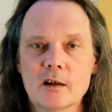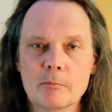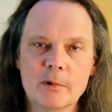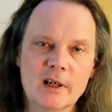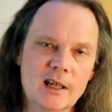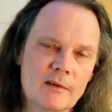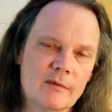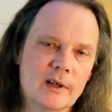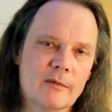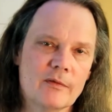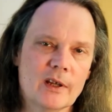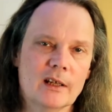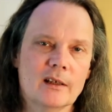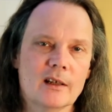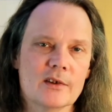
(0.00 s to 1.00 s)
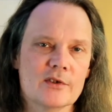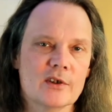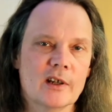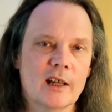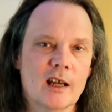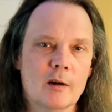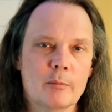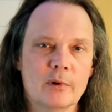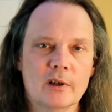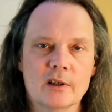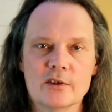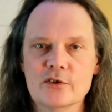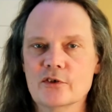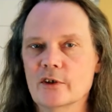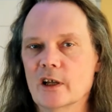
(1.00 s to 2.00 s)
But even if that doesn't happen,
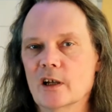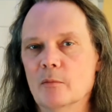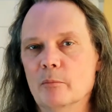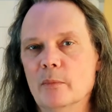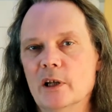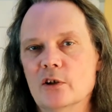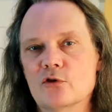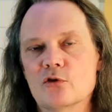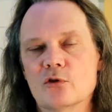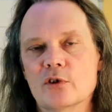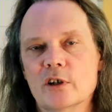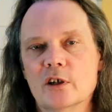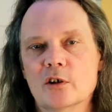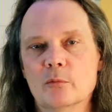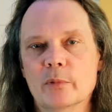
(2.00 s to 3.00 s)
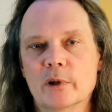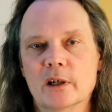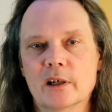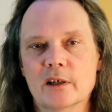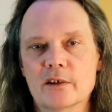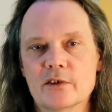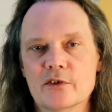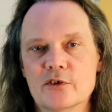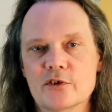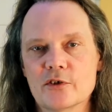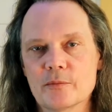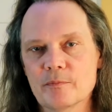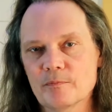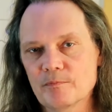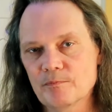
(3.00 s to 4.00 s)
it's not a major deal because,
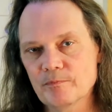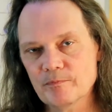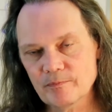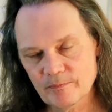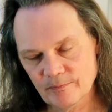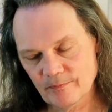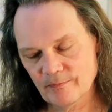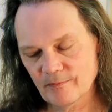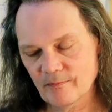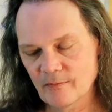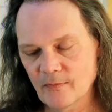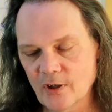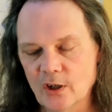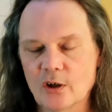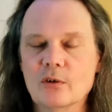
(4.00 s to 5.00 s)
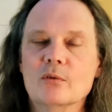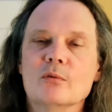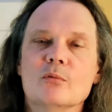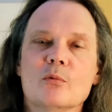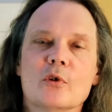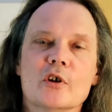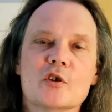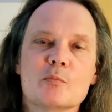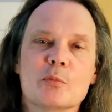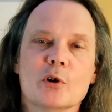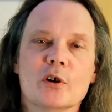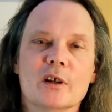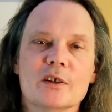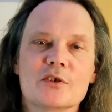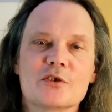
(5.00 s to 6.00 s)
you know, we're
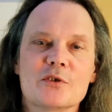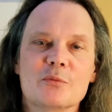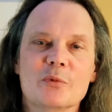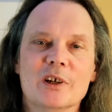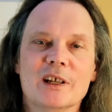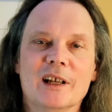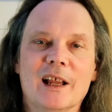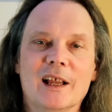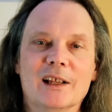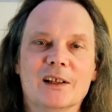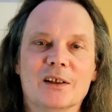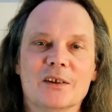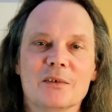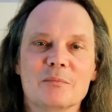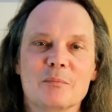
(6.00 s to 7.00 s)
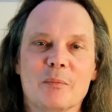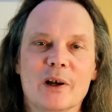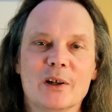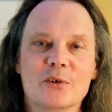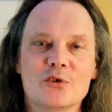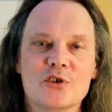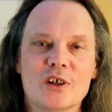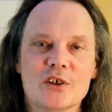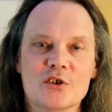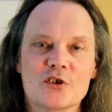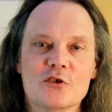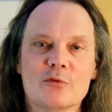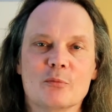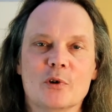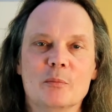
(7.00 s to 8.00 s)
experienced. We can handle minor
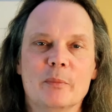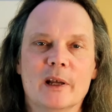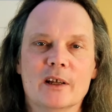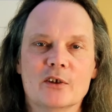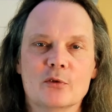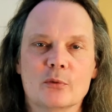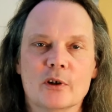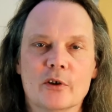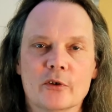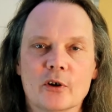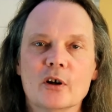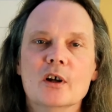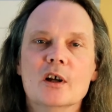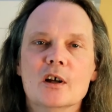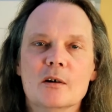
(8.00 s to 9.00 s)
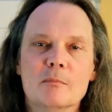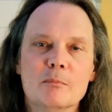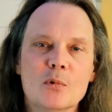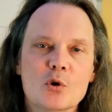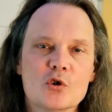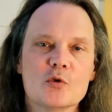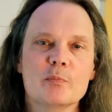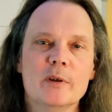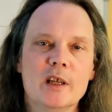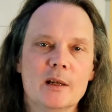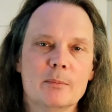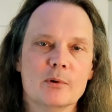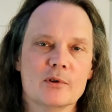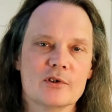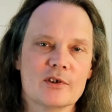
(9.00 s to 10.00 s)
changes from one band to another. Most
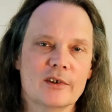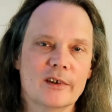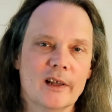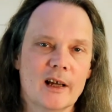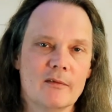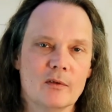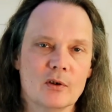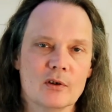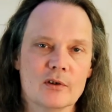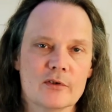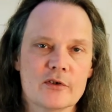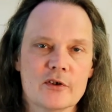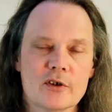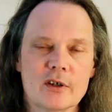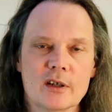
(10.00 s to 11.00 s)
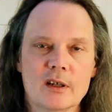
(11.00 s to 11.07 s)
people's levels